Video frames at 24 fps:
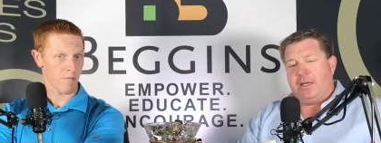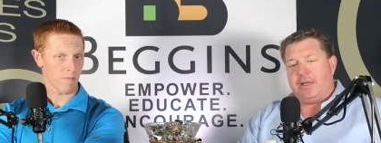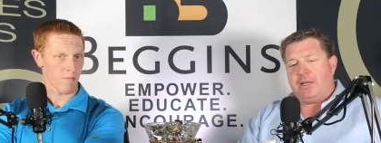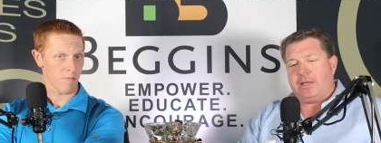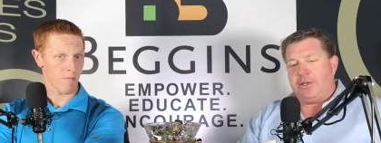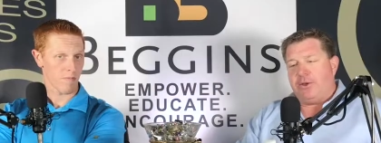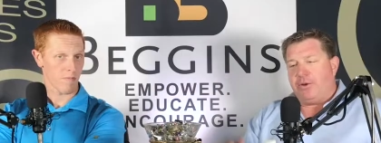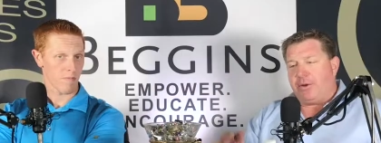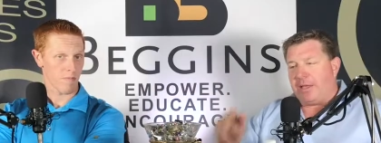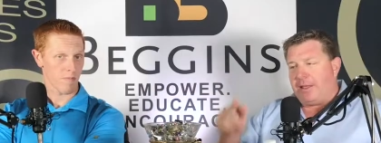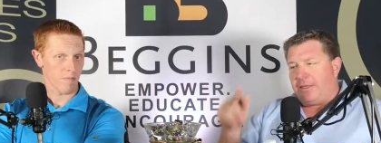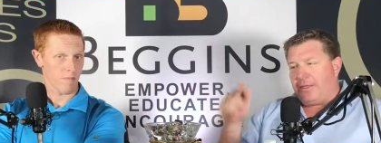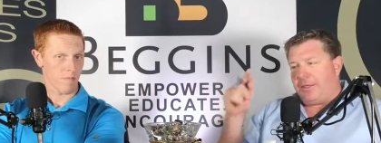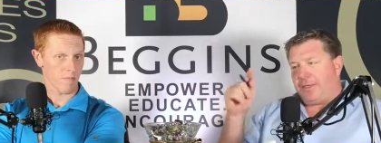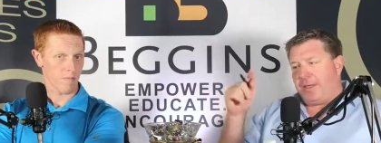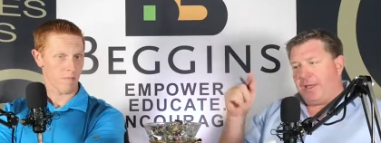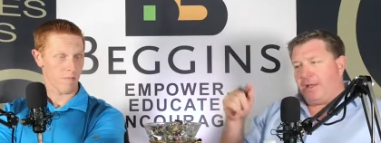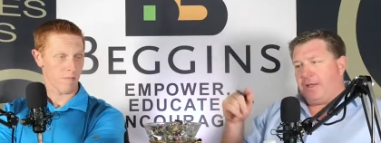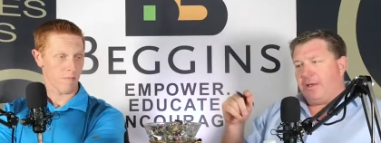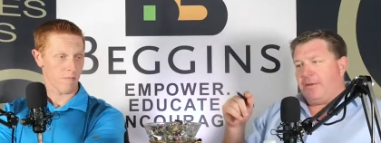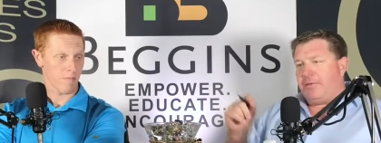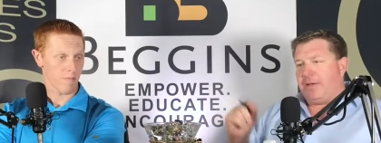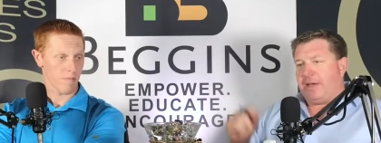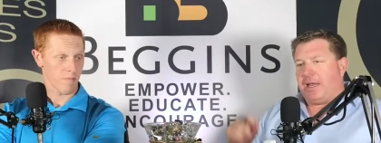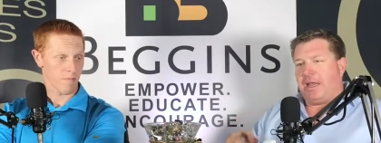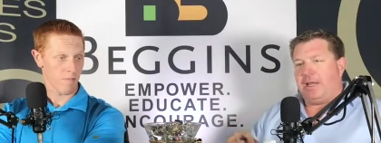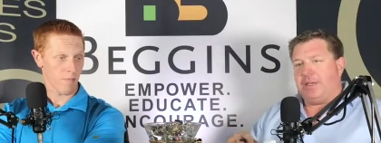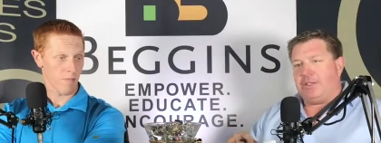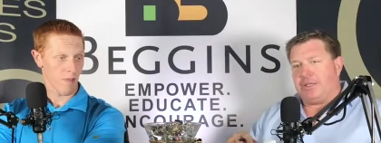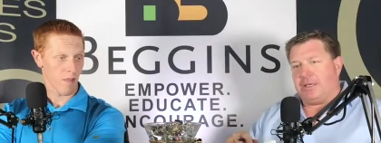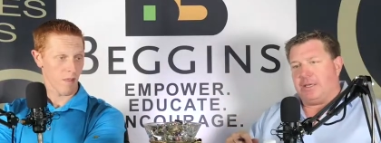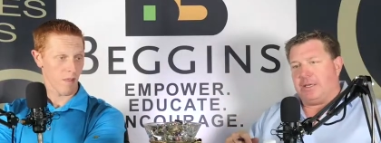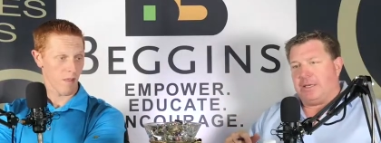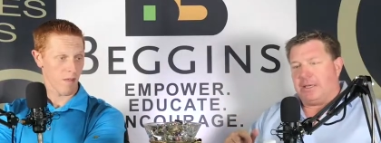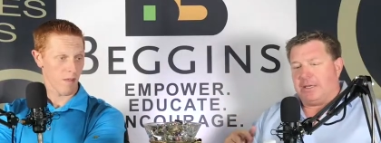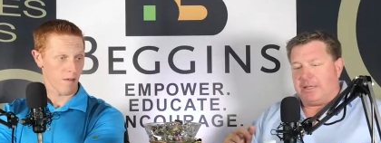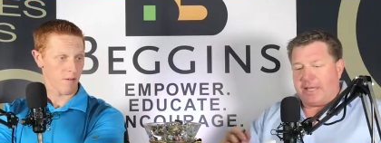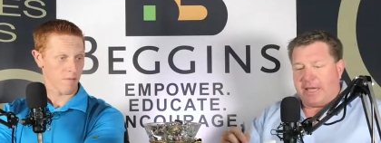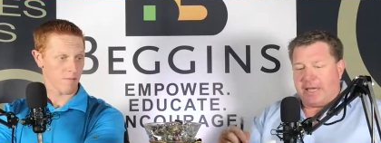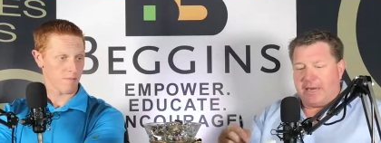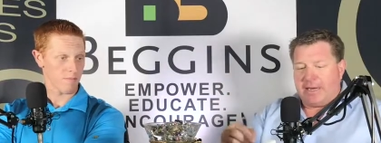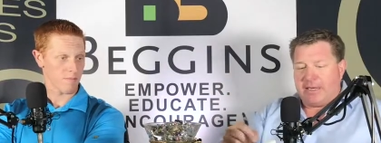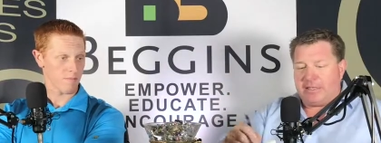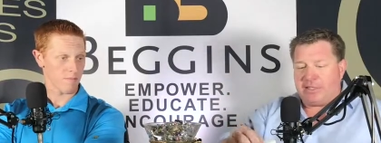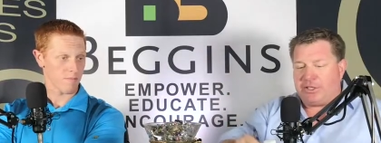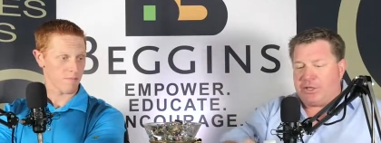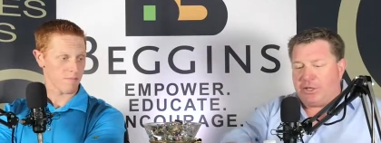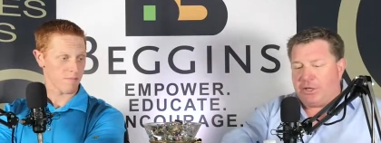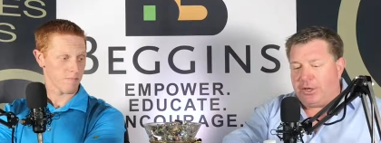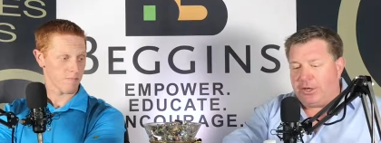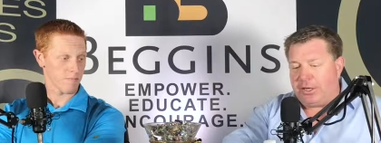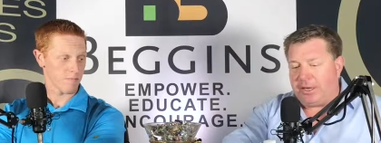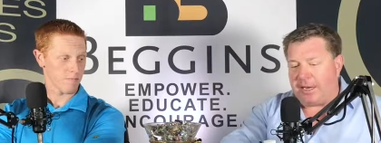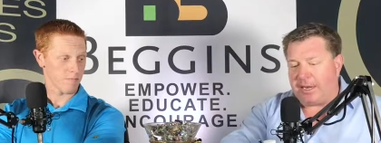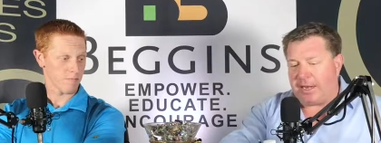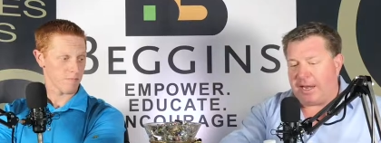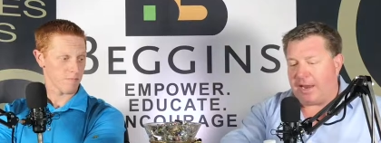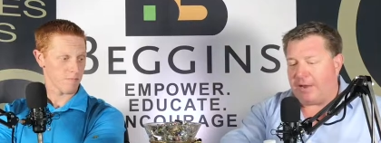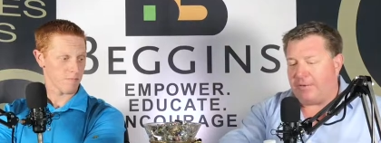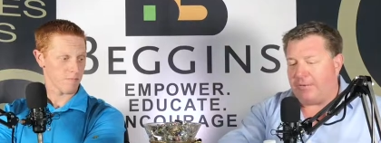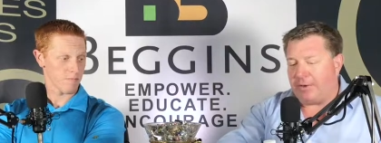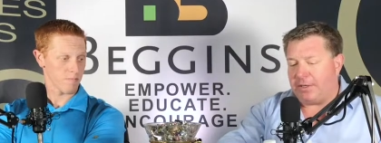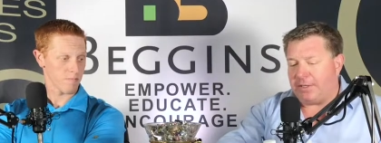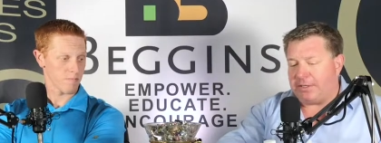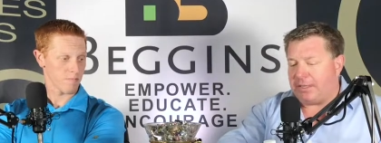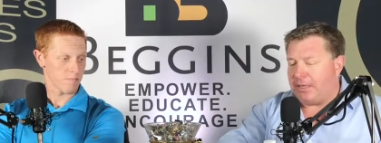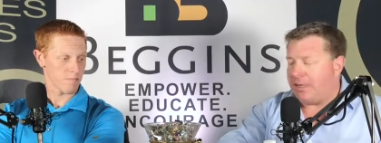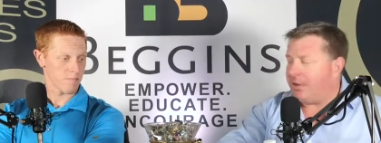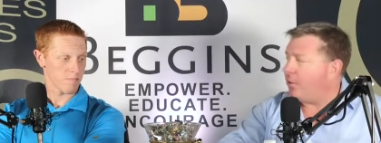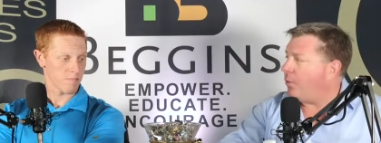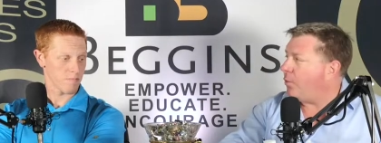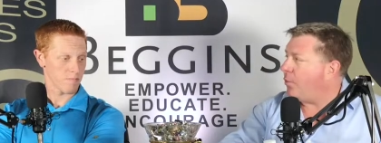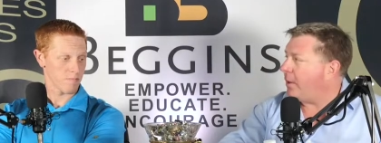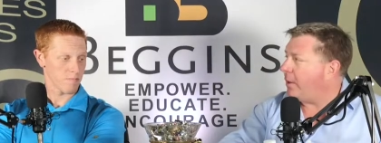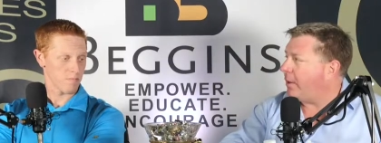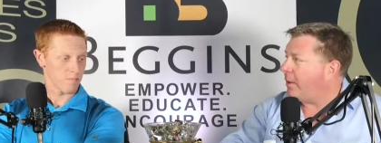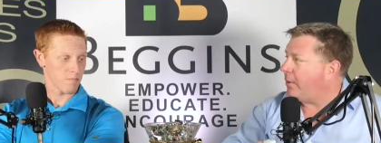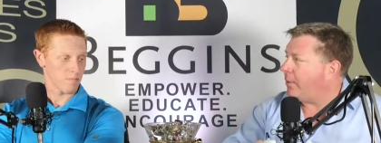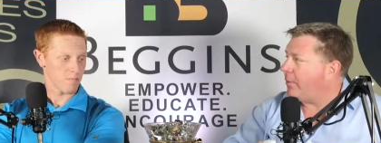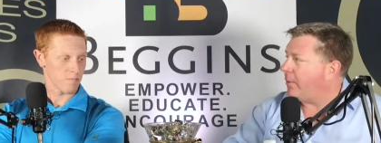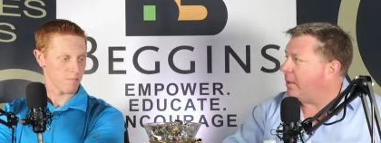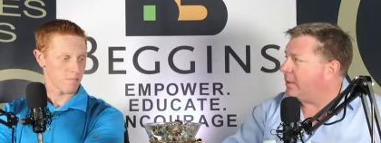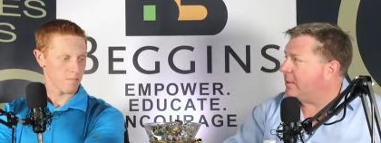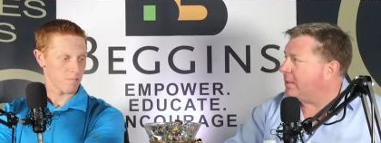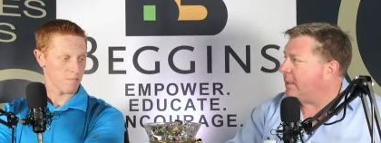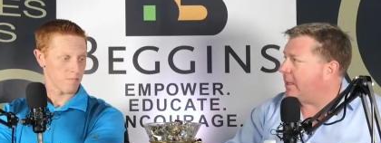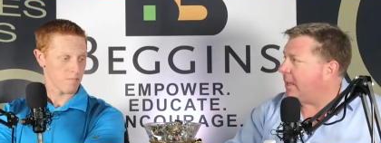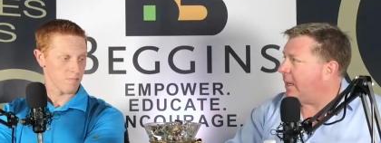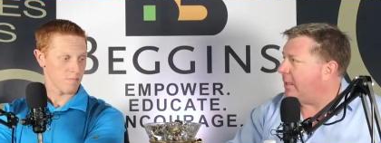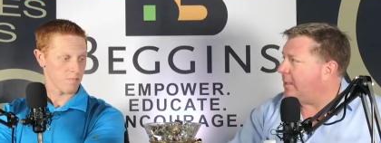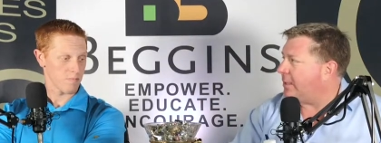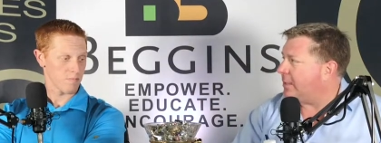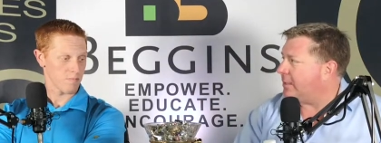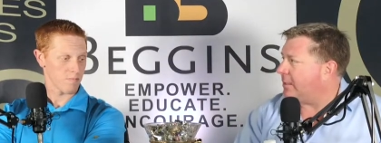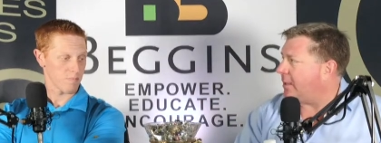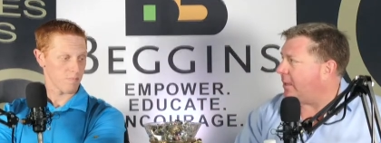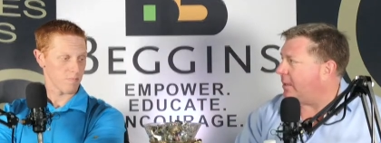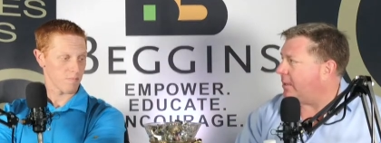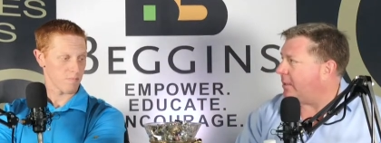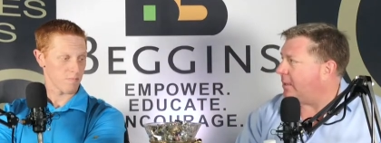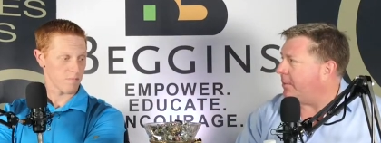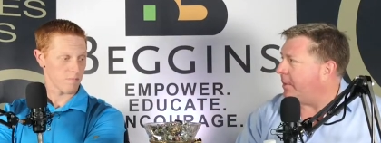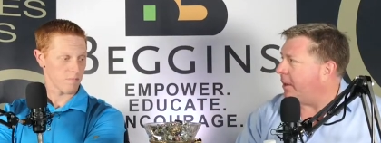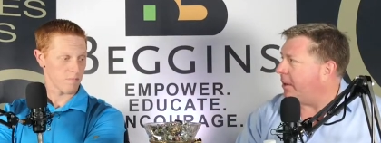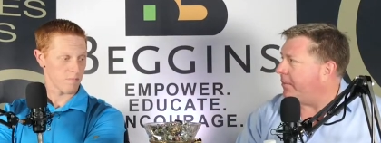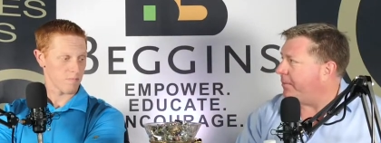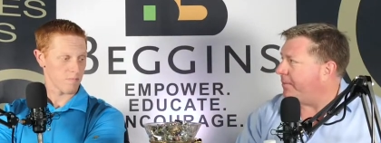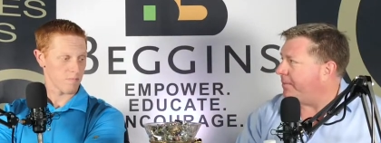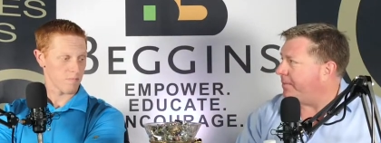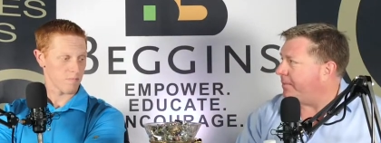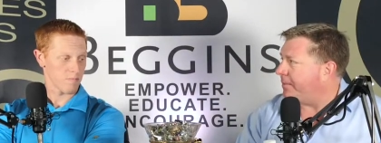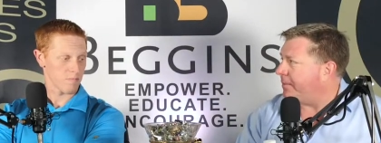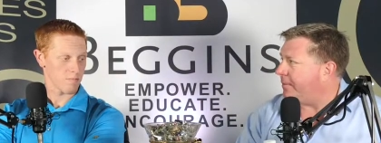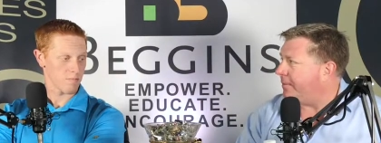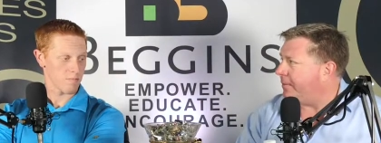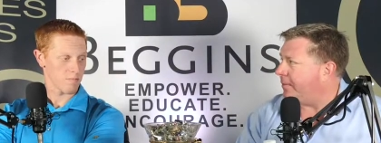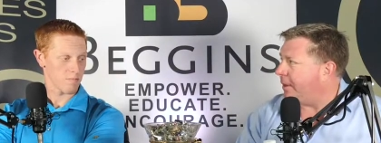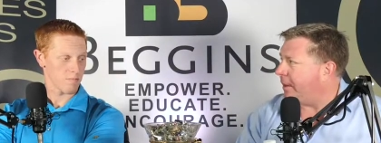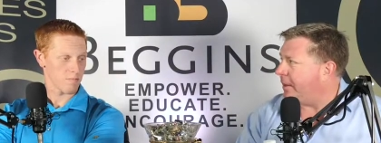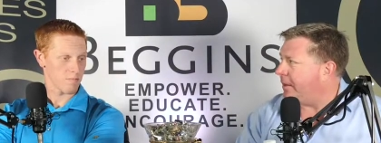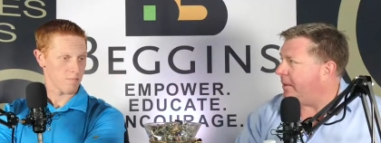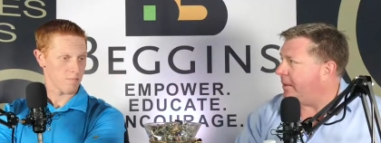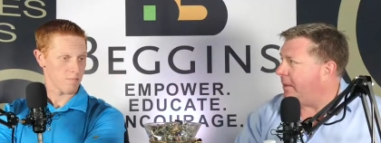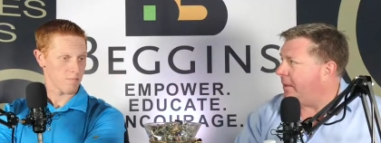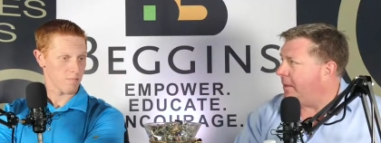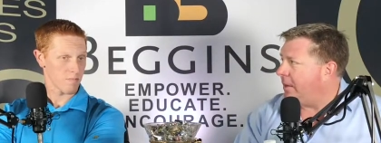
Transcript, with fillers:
Speaker 1: you can think of an agent that is good at every single one of the ones that I just talked about, right?